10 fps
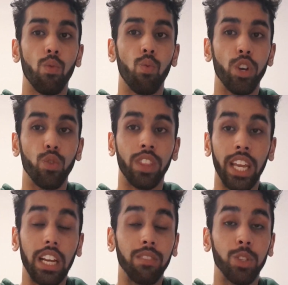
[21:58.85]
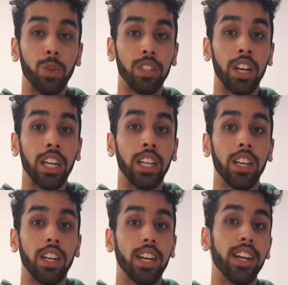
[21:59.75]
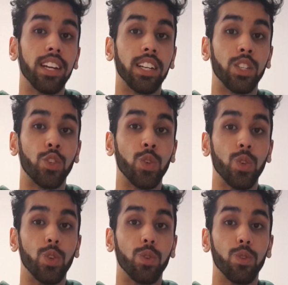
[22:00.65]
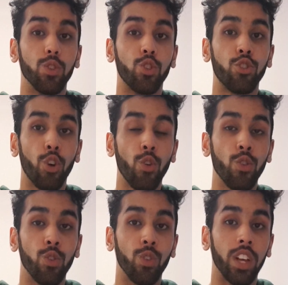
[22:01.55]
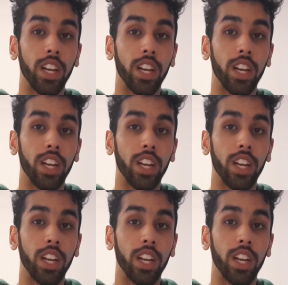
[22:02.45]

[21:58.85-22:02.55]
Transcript: when you think of suicide, to show you